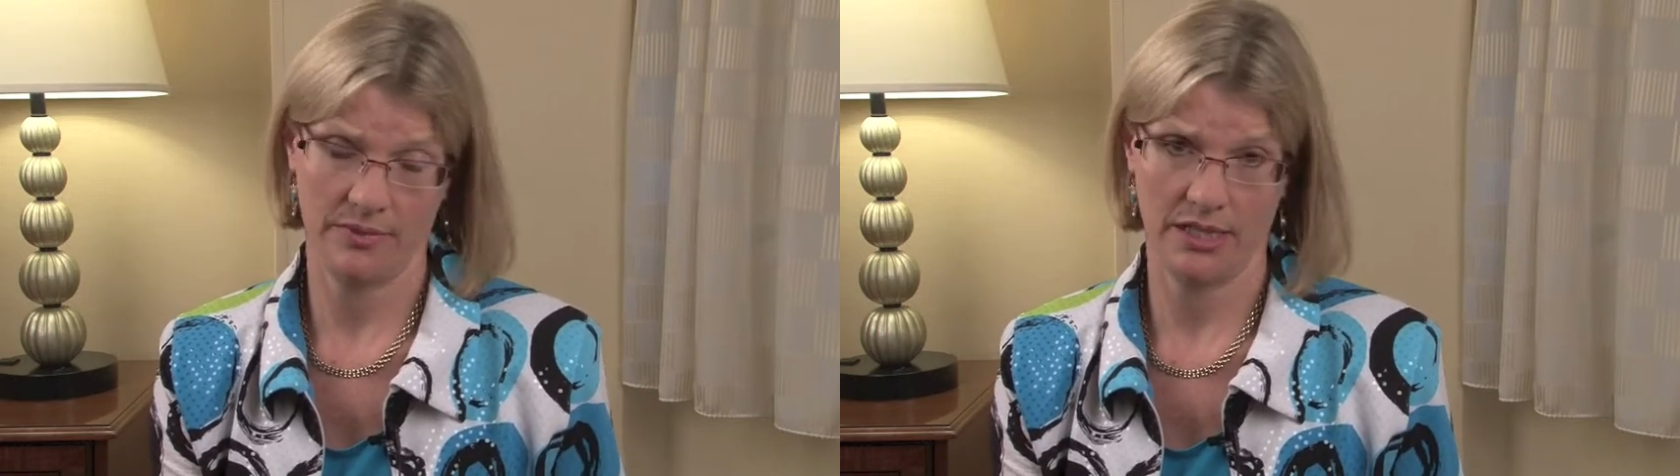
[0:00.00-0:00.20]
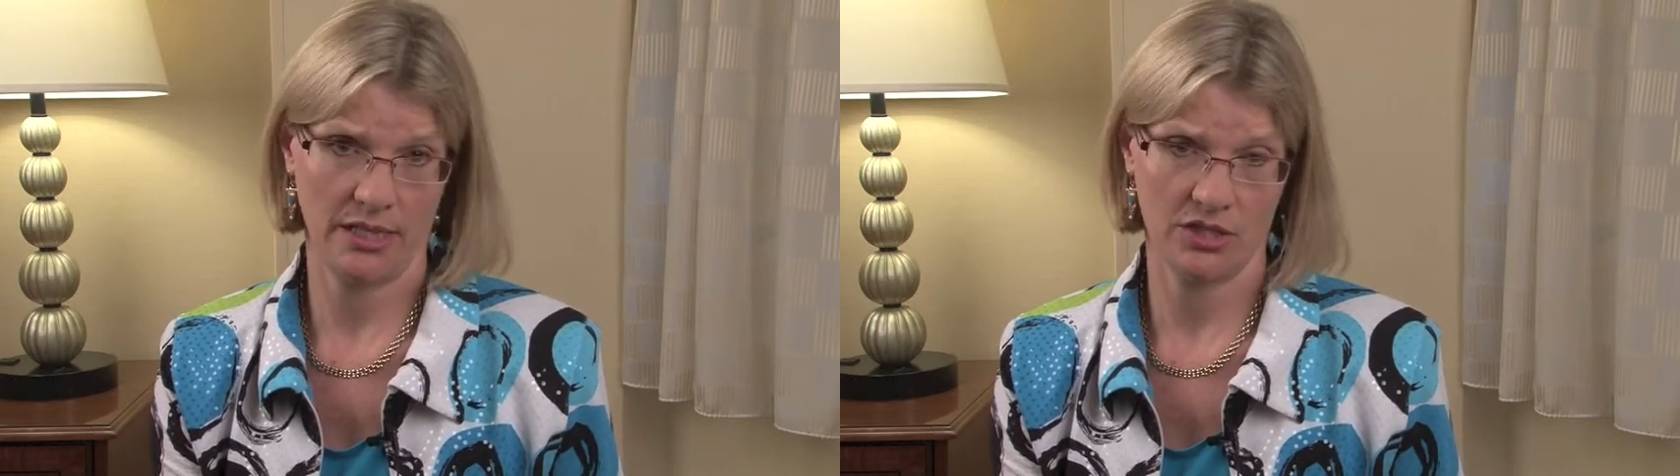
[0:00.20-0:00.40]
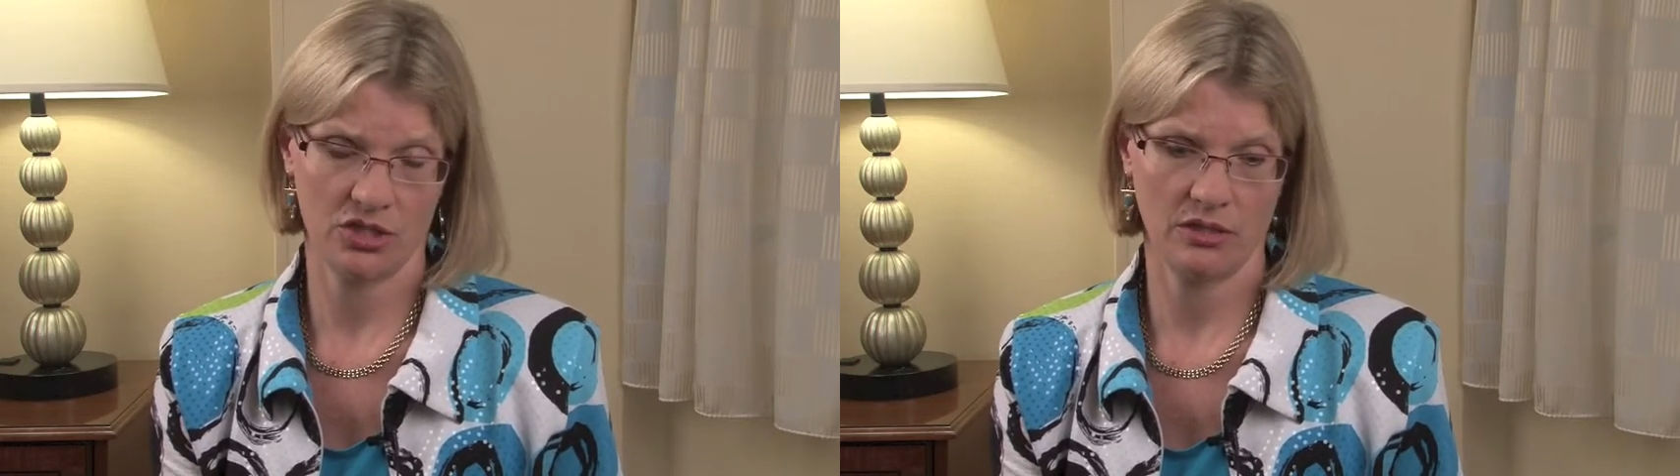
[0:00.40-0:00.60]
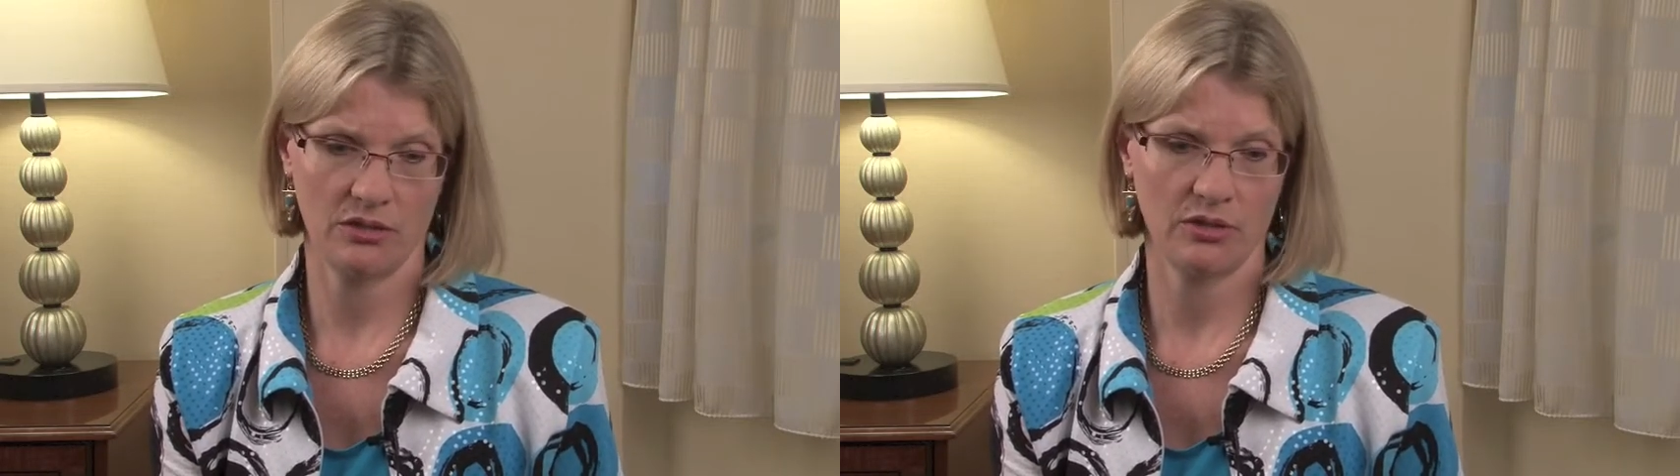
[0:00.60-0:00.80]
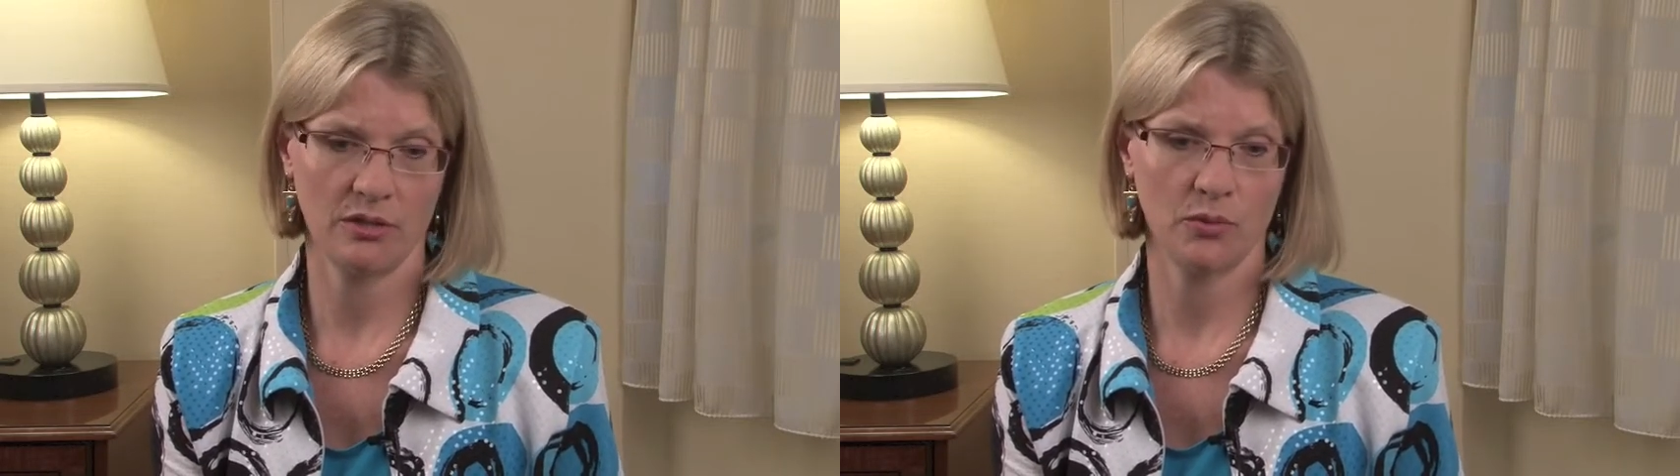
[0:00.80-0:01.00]
medication
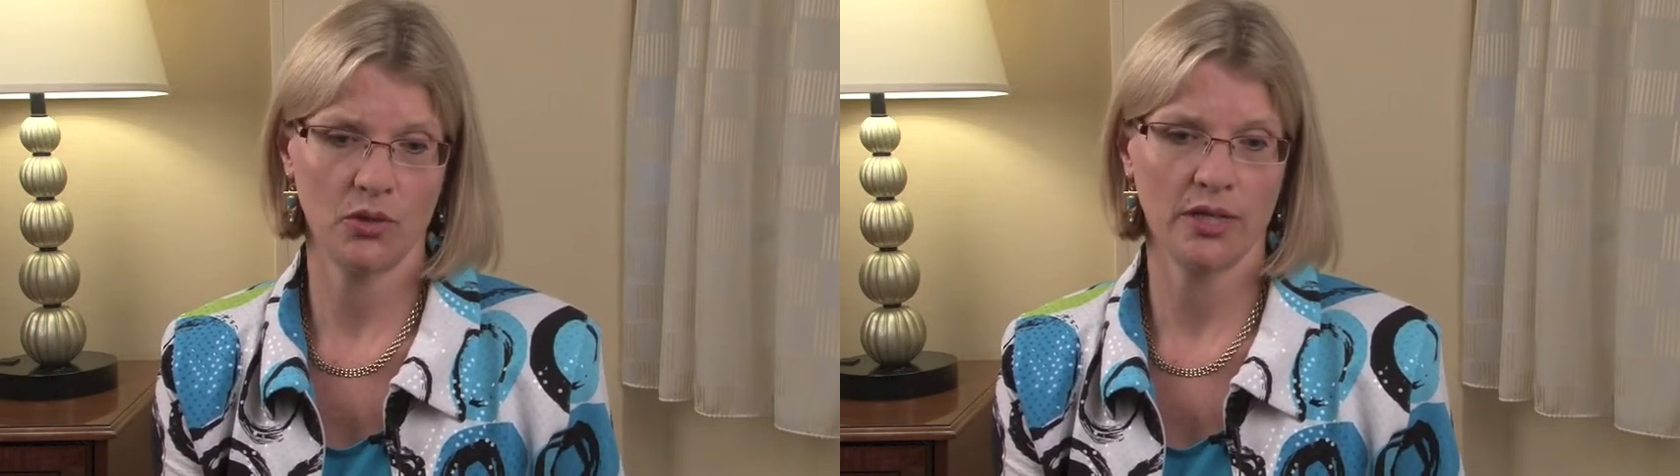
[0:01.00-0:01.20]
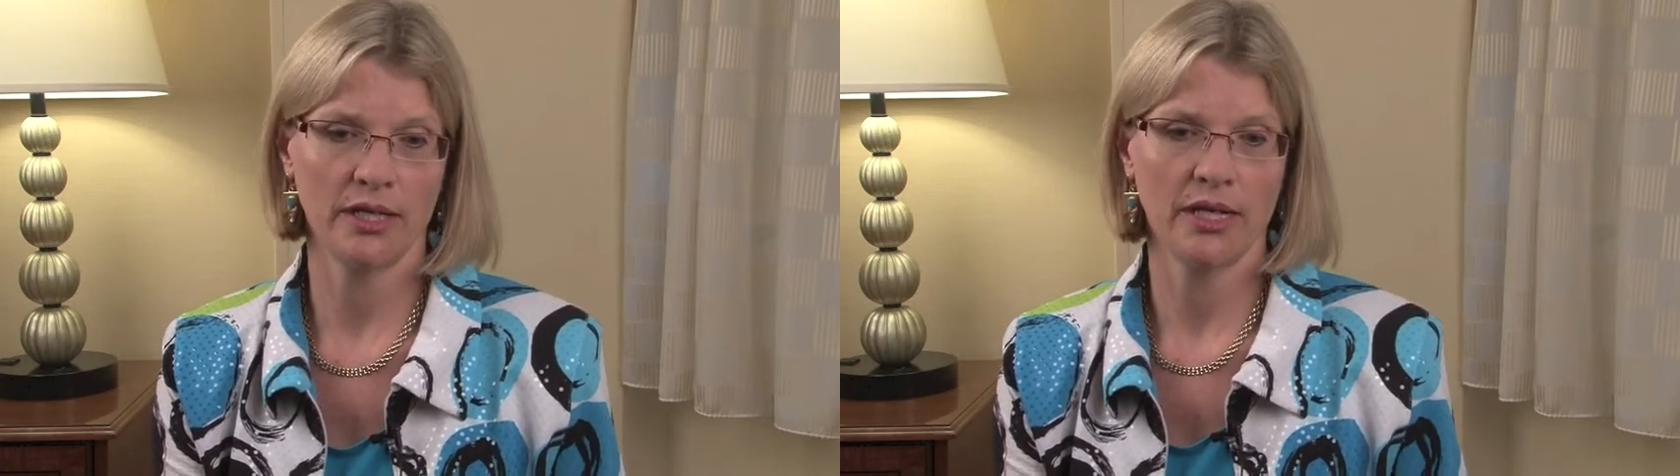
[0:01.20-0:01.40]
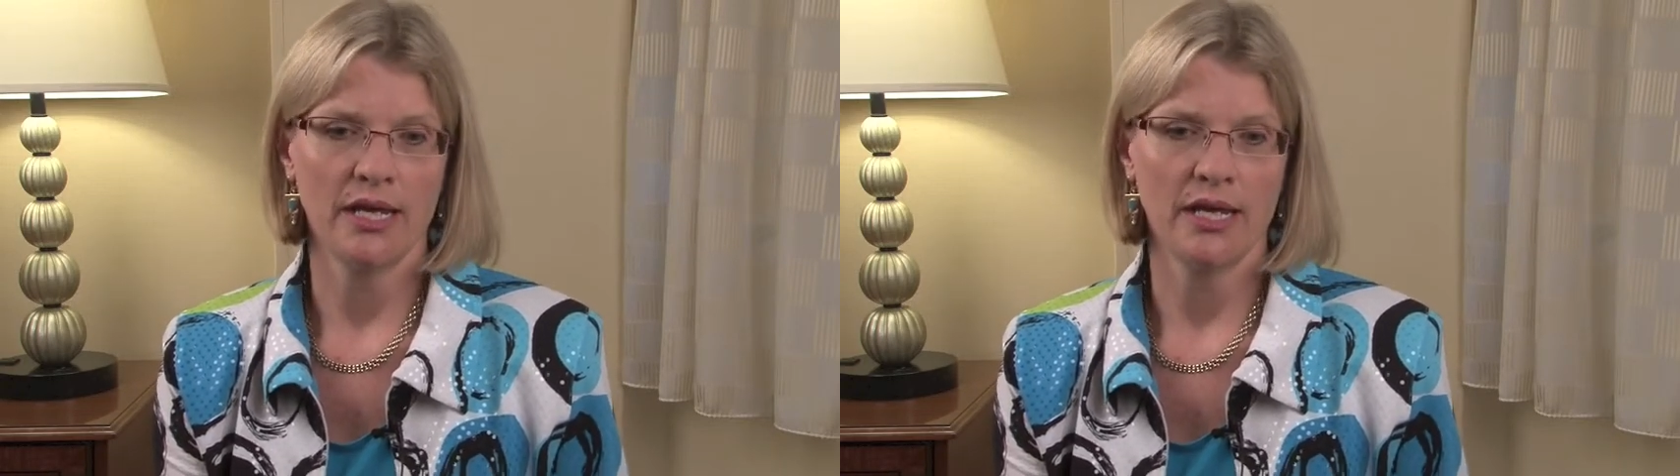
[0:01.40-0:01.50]
load on board.